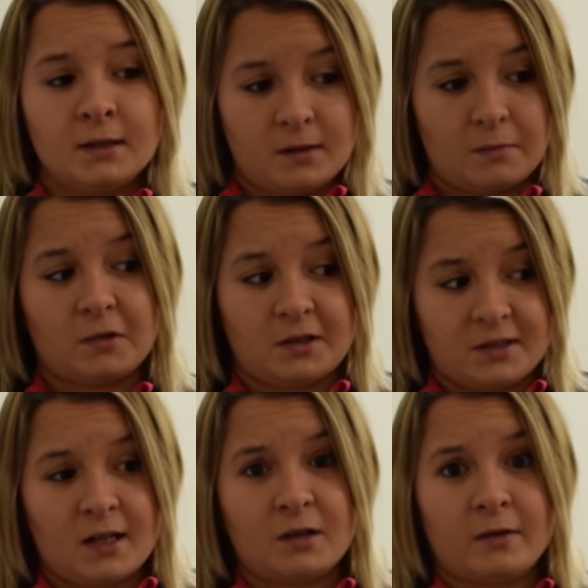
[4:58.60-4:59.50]
I'm going to
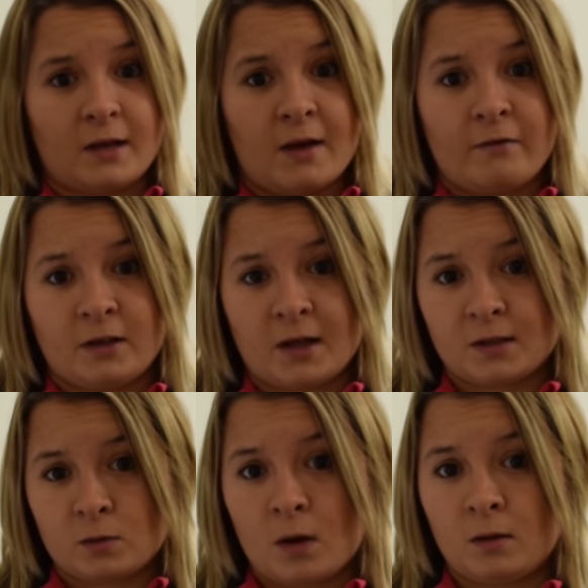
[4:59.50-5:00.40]
start doing that every day
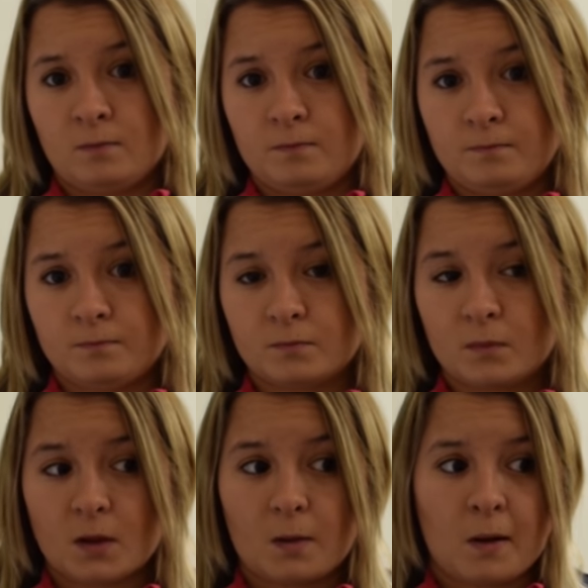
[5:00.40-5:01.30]
as well.
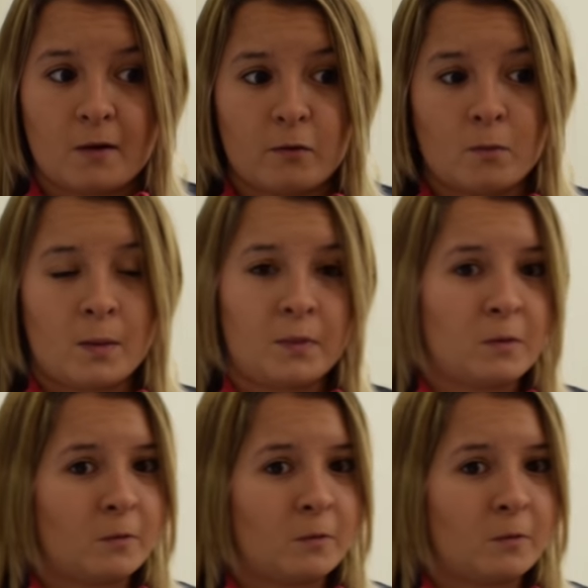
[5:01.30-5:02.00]
Apart from maybe the